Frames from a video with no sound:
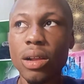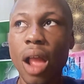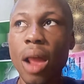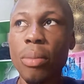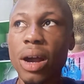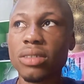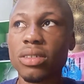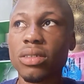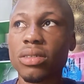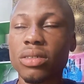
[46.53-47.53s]
about
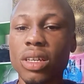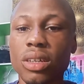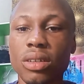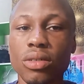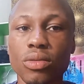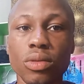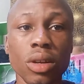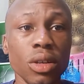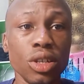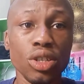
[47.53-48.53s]
the
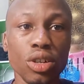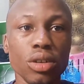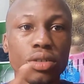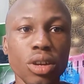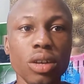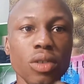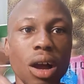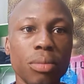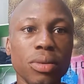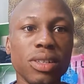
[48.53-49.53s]
y'all know I
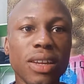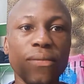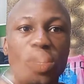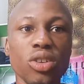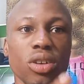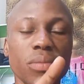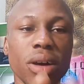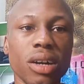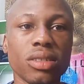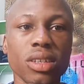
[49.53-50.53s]
uploaded a video
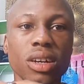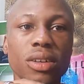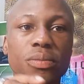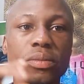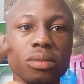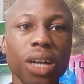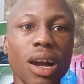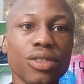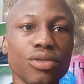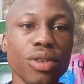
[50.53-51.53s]
about
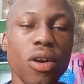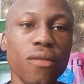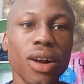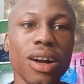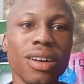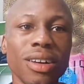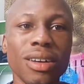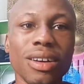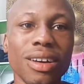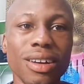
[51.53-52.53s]
how to recover
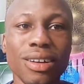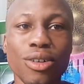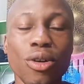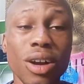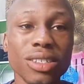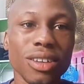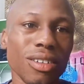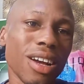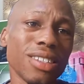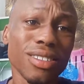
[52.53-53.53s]
coins. All
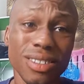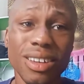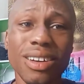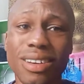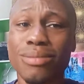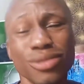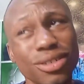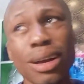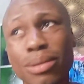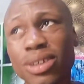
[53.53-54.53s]
right.
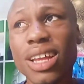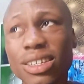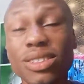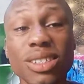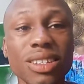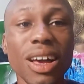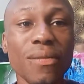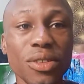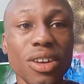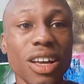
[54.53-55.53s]
I'm glad to say that
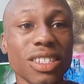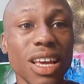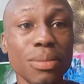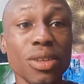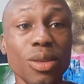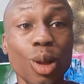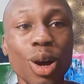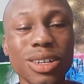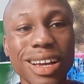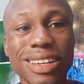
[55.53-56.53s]
video has helped a
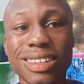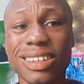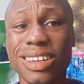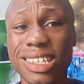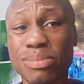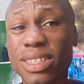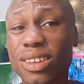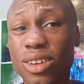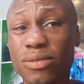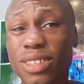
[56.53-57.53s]
lot, and it has been a
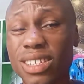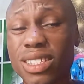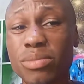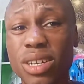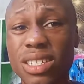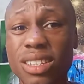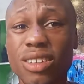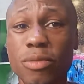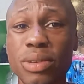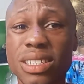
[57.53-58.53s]
lot of testimonies. A
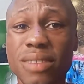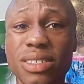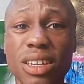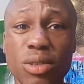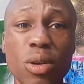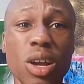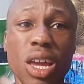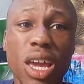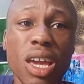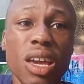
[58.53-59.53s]
lot of persons have said,
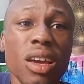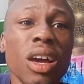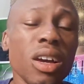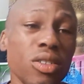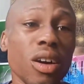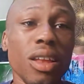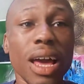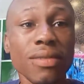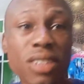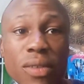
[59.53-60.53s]
okay, you're a
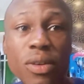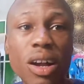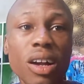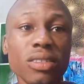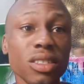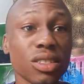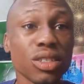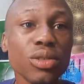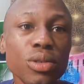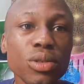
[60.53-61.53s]
lifesaver, this
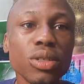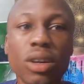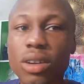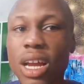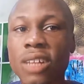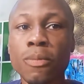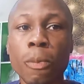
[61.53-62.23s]
is good. All right.